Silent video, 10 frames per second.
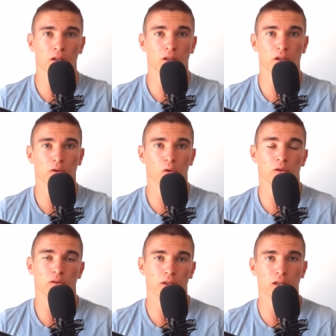the only
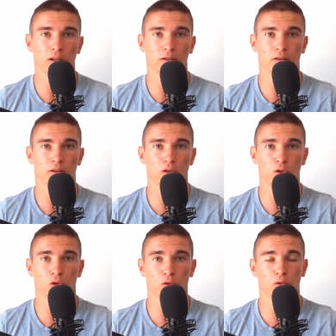thing uh, you
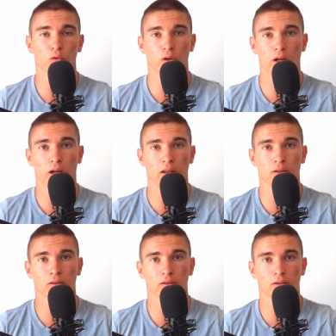should do and
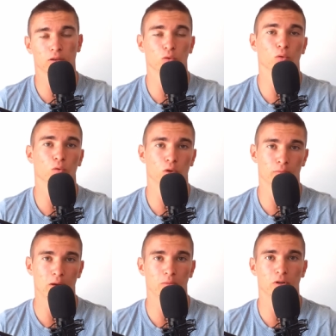uh, to
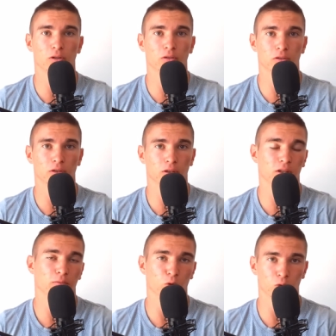remember uh, the
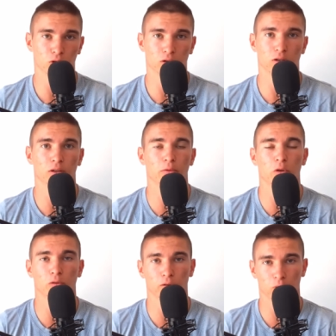most amount of
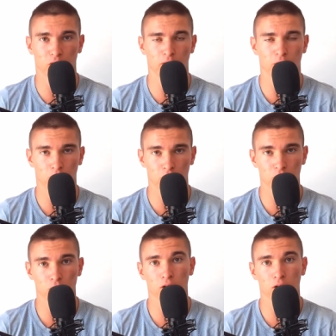information.